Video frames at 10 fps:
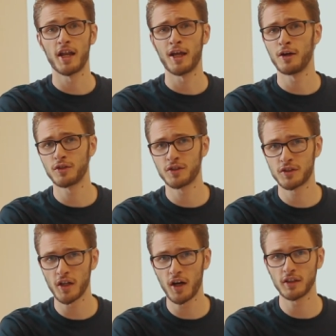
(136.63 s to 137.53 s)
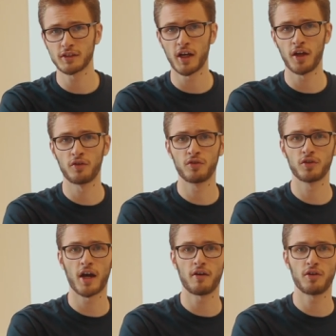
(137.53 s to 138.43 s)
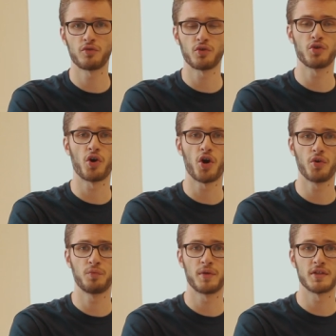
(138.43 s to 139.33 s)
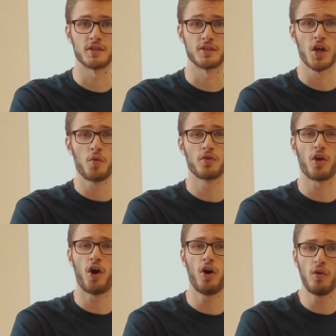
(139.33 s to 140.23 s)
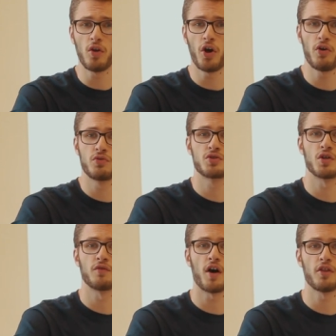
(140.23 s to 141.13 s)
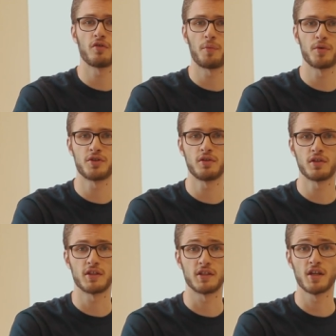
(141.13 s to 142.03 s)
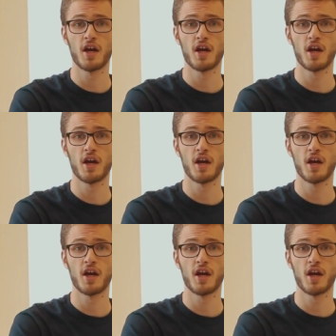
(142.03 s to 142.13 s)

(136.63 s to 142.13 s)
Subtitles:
and how to start and carry through your own business with a whole host of other opportunities,